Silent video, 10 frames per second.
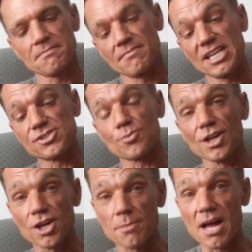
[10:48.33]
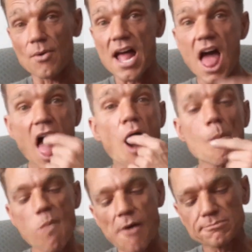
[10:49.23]
These are really good, by the way.
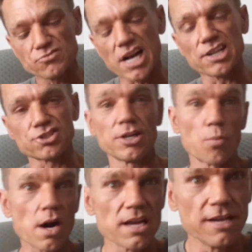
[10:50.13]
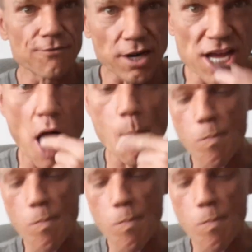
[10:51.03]
I just didn't want to eat in front of you.